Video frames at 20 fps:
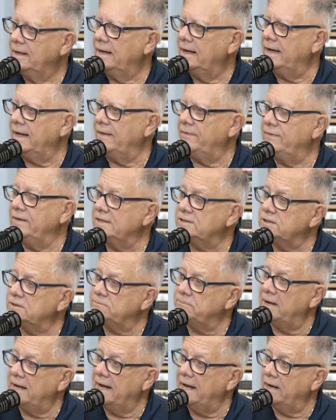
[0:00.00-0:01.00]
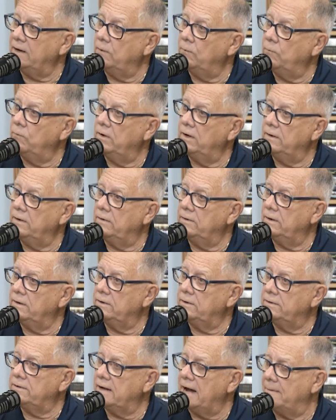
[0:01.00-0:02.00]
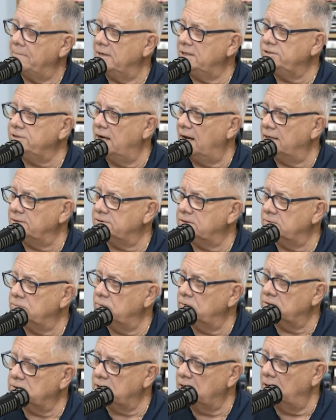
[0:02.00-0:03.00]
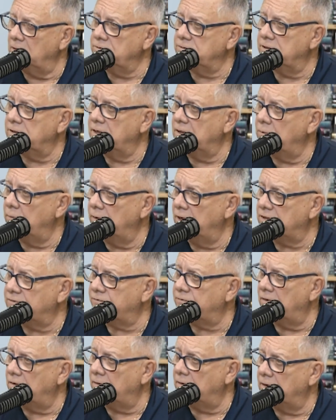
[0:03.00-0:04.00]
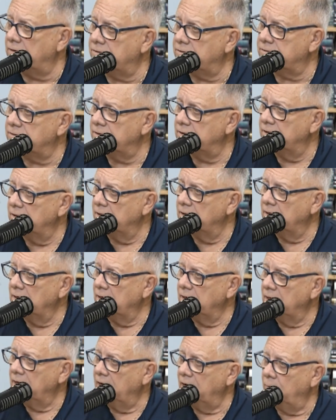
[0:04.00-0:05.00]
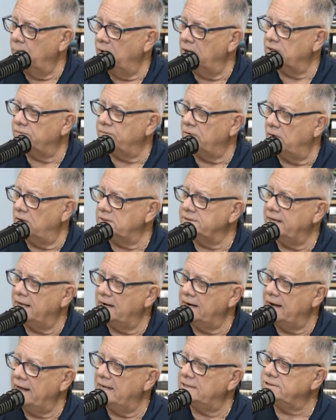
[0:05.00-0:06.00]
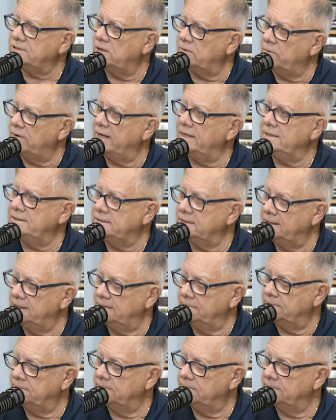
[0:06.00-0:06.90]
And this is back when Tommy Johnson was coaching at West Florence, and West Florence had a national ranked team.